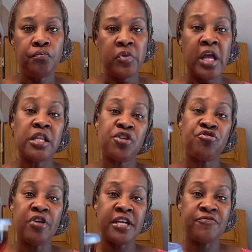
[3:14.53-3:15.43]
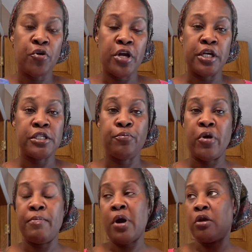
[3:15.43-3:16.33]
And then transfer in a spray
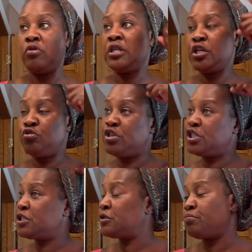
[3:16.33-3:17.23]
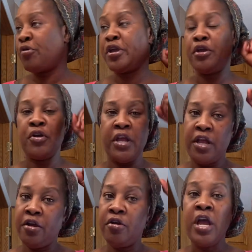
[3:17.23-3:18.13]
bottle, and then you can just spray your
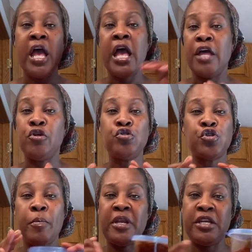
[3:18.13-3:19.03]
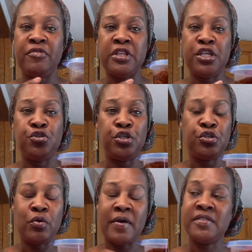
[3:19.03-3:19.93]
hair. And there's so many different things you can
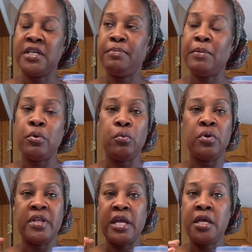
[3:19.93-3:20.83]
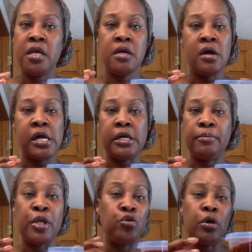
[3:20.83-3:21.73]
do. I've seen people when they, and
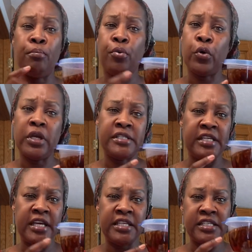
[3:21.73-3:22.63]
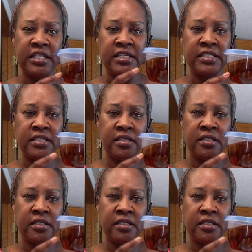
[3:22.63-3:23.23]
you can boil it to get it to this